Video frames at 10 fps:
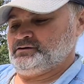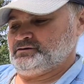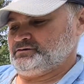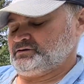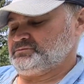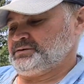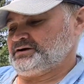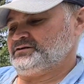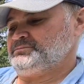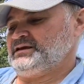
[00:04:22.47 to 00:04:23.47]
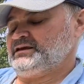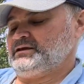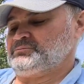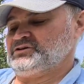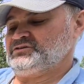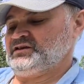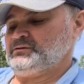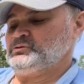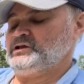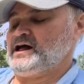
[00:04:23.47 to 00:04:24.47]
So experienced beekeepers, they
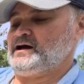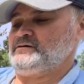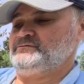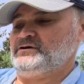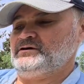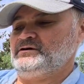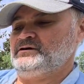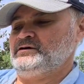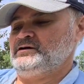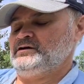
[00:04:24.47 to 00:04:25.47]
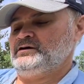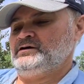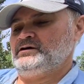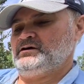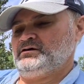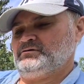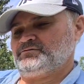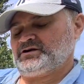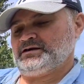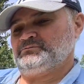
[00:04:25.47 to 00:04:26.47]
will have
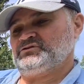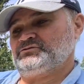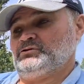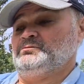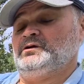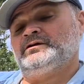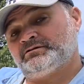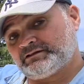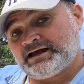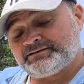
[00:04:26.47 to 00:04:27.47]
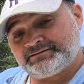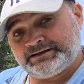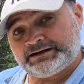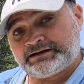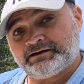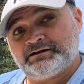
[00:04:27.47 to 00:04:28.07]
frames from last year